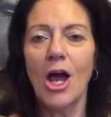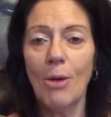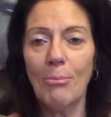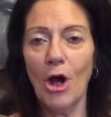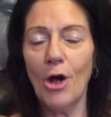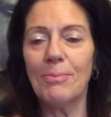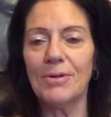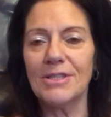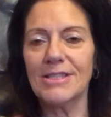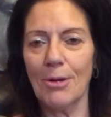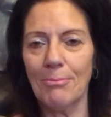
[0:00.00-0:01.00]

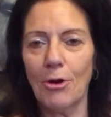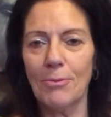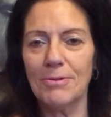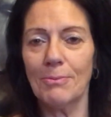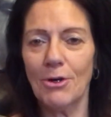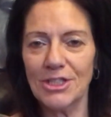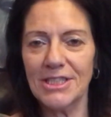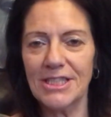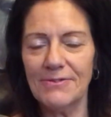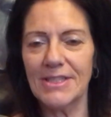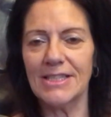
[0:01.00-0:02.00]
purpose and
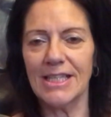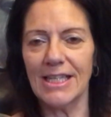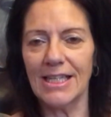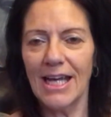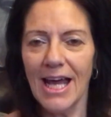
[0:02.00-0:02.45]
positivity.